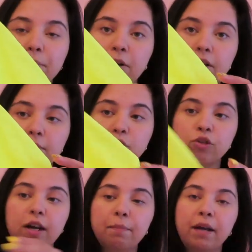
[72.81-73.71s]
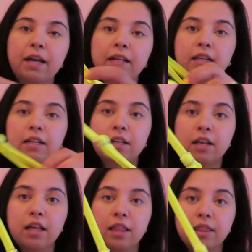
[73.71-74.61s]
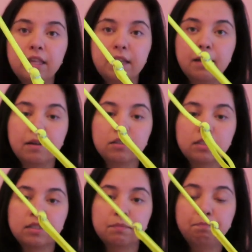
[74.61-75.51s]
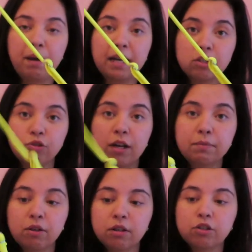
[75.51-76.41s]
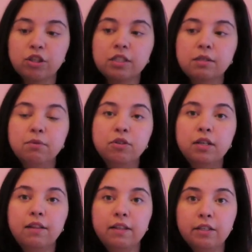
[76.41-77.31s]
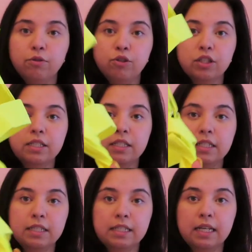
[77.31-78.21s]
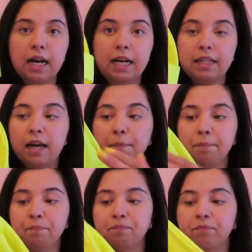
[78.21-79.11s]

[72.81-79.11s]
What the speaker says: bottom strap and the back straps are adjustable and then you just tie them.